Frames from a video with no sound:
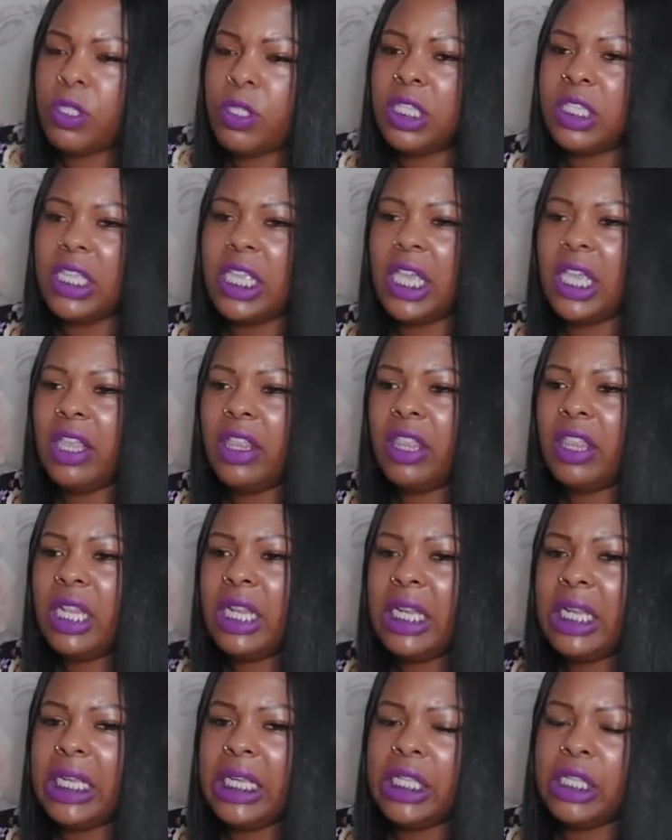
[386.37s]
to take the
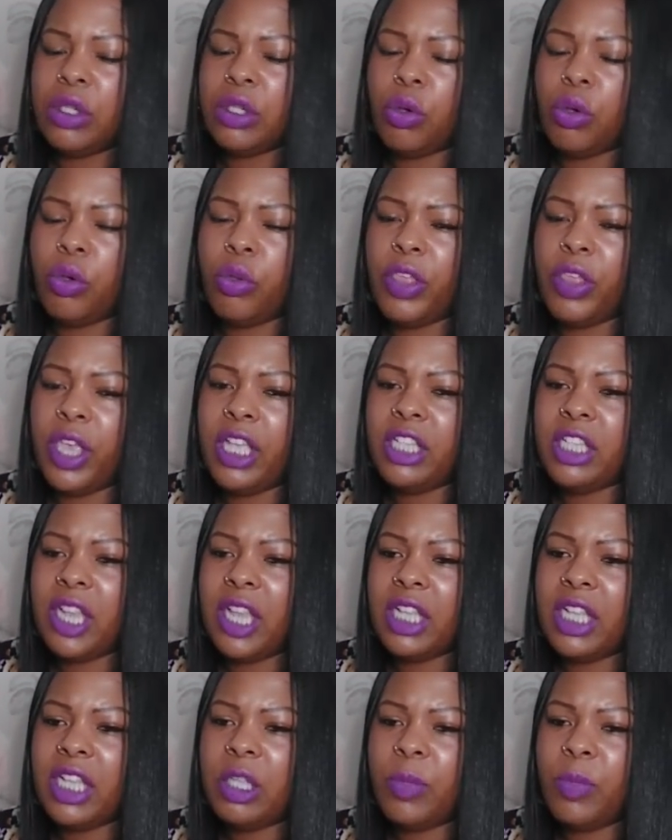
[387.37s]
lead, or they'd
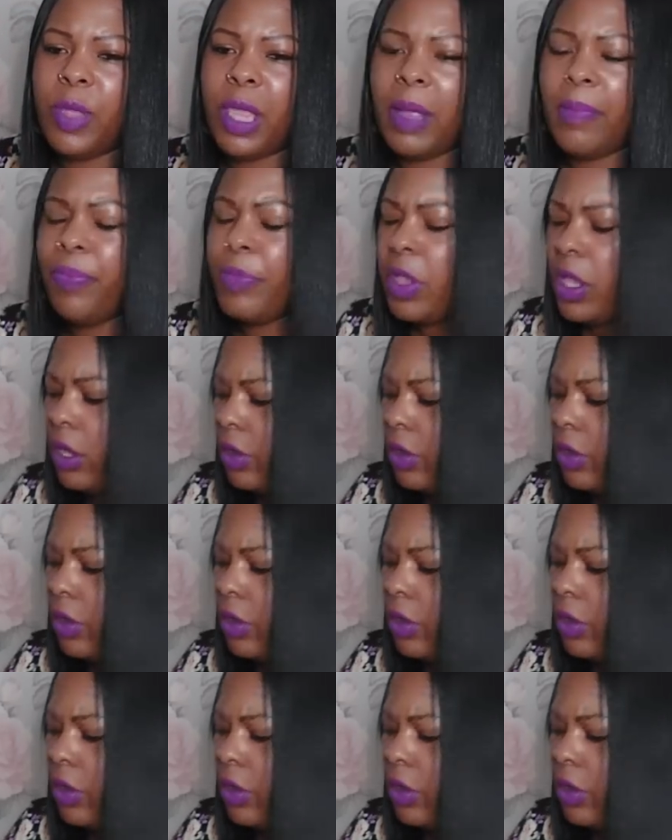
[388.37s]
like to be...